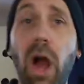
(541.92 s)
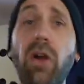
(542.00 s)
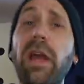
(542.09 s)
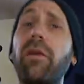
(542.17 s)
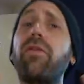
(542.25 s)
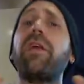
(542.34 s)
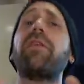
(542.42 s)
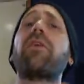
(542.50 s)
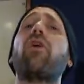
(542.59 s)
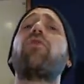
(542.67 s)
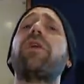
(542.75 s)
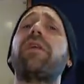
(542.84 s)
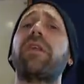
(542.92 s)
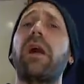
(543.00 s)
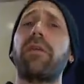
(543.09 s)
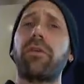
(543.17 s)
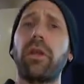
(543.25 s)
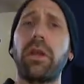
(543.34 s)
Okay, this already
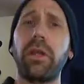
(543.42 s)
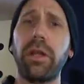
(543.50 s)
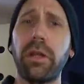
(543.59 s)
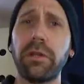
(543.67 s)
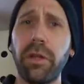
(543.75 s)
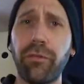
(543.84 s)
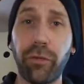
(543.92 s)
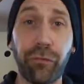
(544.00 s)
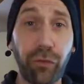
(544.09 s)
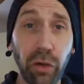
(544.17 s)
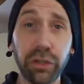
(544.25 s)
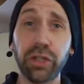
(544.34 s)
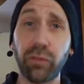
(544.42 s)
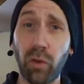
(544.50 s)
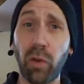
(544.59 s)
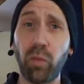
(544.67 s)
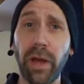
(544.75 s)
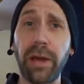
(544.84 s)
sounds a little different. First of
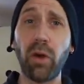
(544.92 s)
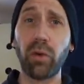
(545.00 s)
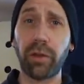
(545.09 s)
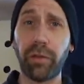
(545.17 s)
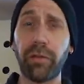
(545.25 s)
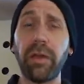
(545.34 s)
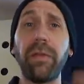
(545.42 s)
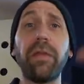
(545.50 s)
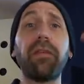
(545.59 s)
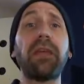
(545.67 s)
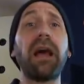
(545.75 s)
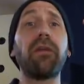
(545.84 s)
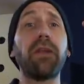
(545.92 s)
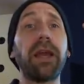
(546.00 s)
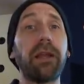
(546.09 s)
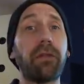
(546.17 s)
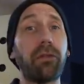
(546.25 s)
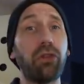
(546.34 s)
all, what I notice is this sounds
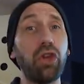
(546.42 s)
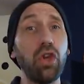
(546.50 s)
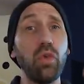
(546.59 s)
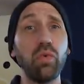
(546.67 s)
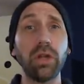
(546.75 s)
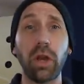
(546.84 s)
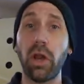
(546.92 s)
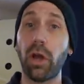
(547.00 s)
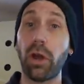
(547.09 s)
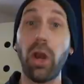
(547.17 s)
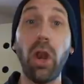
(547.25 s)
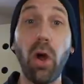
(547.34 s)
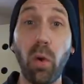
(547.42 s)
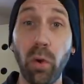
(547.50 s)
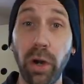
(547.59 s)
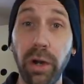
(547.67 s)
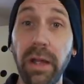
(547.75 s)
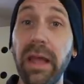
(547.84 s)
like it's tuned a lot
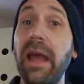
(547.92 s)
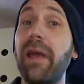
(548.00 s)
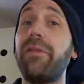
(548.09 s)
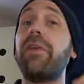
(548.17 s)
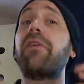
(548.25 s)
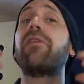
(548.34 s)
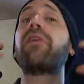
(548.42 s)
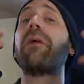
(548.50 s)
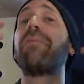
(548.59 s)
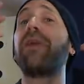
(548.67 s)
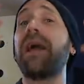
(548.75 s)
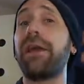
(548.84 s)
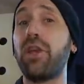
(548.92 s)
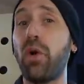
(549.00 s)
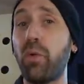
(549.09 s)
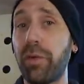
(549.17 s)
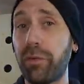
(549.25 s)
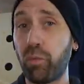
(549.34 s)
lower. And this is something I
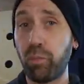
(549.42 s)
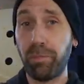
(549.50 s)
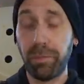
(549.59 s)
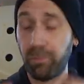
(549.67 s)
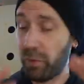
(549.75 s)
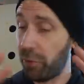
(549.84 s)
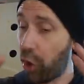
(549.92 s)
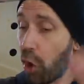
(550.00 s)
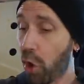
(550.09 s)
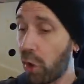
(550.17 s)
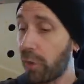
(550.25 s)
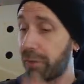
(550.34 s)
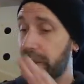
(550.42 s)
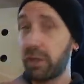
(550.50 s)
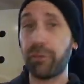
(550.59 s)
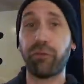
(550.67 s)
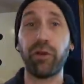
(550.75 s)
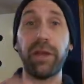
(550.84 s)
noticed with all the
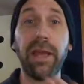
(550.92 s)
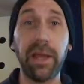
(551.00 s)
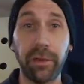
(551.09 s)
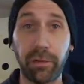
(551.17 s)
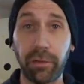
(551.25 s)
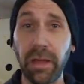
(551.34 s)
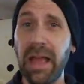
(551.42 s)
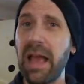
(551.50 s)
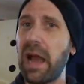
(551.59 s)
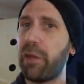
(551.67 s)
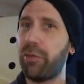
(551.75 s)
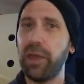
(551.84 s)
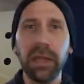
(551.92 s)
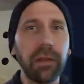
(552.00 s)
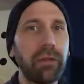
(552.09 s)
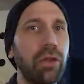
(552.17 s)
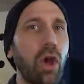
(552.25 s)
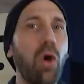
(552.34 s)
different heads. I think
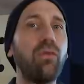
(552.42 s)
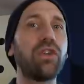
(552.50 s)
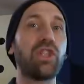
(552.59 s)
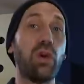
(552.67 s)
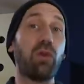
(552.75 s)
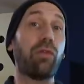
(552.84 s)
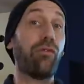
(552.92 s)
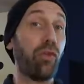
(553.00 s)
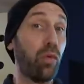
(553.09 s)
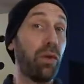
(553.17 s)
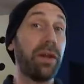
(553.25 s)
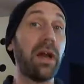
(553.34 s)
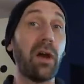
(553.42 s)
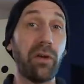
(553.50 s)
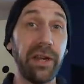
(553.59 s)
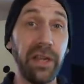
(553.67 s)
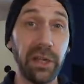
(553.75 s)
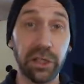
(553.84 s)
it's the overtones fooling
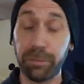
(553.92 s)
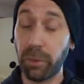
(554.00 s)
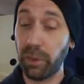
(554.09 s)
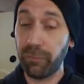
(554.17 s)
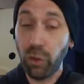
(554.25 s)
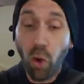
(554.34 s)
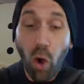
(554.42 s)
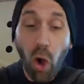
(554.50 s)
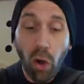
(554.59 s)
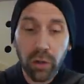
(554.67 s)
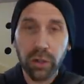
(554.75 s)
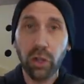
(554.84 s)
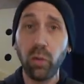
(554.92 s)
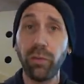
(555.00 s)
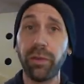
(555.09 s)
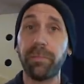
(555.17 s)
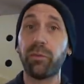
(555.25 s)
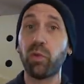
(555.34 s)
our ears, but if you all
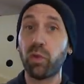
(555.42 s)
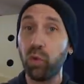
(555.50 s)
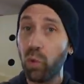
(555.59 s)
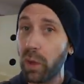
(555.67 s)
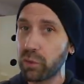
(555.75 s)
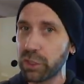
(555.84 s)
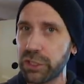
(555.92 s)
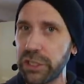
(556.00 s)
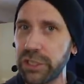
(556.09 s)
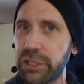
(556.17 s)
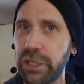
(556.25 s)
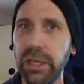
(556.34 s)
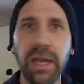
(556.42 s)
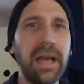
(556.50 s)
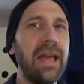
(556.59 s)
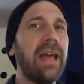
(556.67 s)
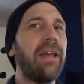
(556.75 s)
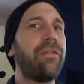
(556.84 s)
tune them to 260,
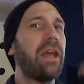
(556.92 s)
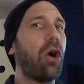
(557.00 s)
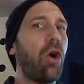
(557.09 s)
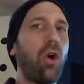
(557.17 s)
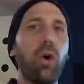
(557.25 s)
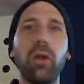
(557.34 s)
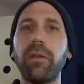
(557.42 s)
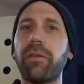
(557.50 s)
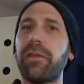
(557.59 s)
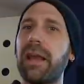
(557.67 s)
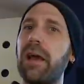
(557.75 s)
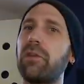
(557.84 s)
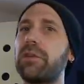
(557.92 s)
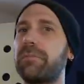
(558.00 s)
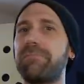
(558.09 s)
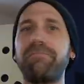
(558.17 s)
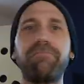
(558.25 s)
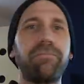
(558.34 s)
they all sound
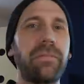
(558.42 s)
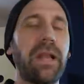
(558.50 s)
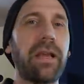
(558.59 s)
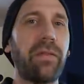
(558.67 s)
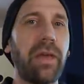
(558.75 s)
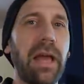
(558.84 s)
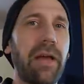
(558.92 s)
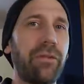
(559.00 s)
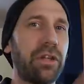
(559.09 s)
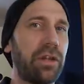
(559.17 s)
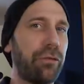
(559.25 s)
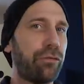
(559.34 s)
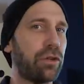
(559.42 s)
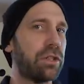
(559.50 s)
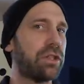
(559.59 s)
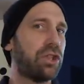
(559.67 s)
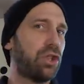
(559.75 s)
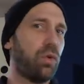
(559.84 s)
like they have a
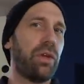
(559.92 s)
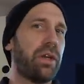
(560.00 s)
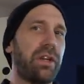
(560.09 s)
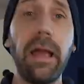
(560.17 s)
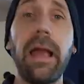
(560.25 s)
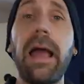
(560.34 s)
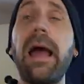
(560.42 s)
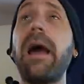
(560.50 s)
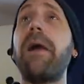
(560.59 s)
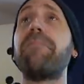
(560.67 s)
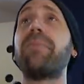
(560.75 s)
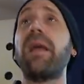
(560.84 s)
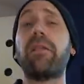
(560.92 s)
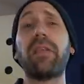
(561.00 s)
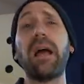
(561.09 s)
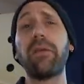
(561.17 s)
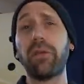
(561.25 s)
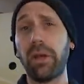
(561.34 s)
different tuning. It
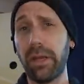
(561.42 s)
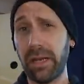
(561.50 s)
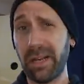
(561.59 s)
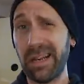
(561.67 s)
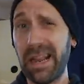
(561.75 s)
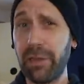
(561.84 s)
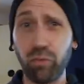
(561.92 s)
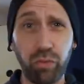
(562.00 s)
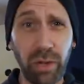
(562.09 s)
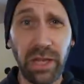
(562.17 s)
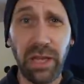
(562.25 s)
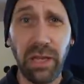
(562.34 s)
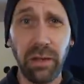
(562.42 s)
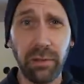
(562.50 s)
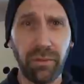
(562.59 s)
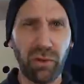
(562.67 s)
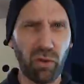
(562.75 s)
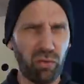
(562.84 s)
sounds a little less ringy.
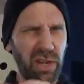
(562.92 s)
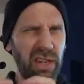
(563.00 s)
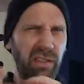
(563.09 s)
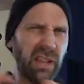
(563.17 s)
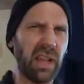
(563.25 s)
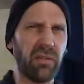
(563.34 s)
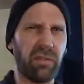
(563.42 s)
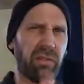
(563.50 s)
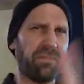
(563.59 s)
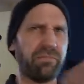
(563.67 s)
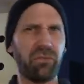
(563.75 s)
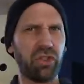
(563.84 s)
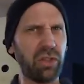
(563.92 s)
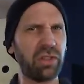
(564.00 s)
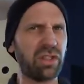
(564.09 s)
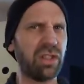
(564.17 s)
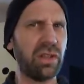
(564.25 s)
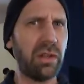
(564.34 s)
The ring sounds
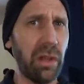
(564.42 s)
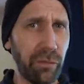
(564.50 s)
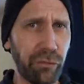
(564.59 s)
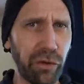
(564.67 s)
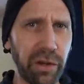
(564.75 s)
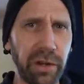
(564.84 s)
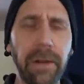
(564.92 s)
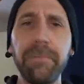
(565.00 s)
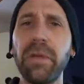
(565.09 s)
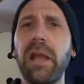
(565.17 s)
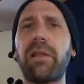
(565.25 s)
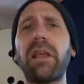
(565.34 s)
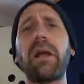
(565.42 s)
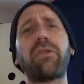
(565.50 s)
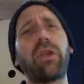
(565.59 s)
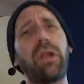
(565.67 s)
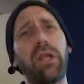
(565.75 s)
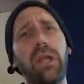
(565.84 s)
just different. It sounds
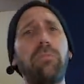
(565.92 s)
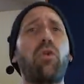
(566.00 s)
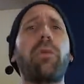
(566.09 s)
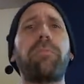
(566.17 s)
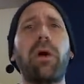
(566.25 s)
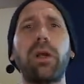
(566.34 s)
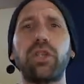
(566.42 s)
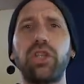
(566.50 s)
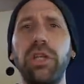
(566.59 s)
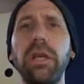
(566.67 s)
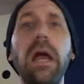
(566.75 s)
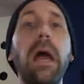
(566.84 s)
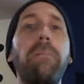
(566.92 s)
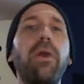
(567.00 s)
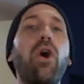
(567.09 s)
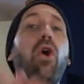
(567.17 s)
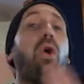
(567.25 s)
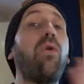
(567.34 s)
a little more punchy,
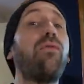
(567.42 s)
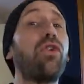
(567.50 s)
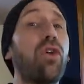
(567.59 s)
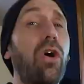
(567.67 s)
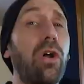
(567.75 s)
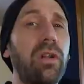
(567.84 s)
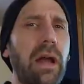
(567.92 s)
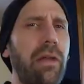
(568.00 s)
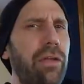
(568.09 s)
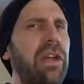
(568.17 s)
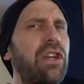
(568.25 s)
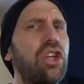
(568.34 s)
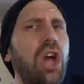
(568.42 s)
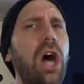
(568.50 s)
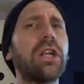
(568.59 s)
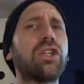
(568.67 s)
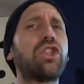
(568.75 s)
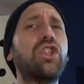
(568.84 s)
but overall, I think
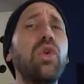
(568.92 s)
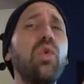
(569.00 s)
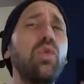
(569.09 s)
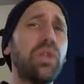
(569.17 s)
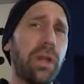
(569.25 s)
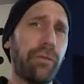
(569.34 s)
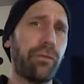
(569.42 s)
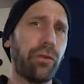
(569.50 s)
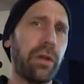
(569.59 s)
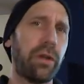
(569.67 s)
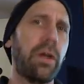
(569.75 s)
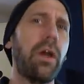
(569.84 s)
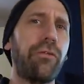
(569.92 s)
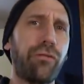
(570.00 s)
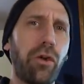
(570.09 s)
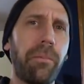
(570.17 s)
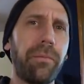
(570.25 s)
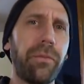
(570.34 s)
not too different
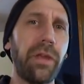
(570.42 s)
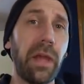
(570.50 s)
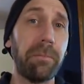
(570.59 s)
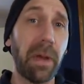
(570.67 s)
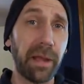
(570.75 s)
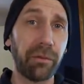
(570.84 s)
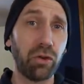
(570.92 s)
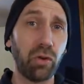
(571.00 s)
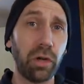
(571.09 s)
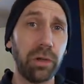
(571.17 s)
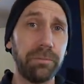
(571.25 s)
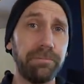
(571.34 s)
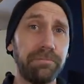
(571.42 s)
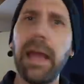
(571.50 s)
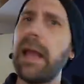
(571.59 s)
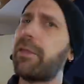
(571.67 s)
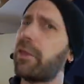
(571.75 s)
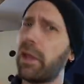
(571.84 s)
from the Ambassador.
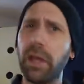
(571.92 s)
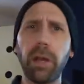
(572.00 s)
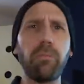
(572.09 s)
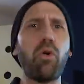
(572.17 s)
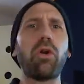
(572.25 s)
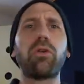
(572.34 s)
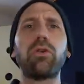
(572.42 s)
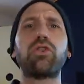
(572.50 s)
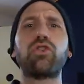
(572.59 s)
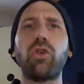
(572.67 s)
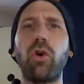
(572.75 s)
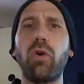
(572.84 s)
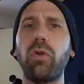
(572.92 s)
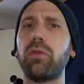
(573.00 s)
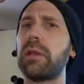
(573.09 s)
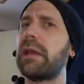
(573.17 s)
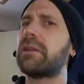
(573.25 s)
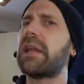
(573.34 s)
It's a little more
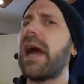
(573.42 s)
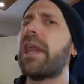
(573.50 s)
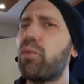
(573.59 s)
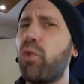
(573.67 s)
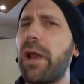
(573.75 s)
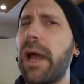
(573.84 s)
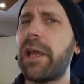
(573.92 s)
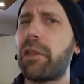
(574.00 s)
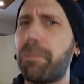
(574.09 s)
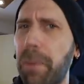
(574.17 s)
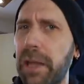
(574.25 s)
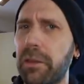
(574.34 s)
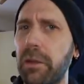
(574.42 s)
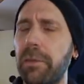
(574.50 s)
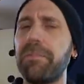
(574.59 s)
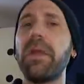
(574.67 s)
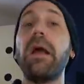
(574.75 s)
controlled and kind of what I expected.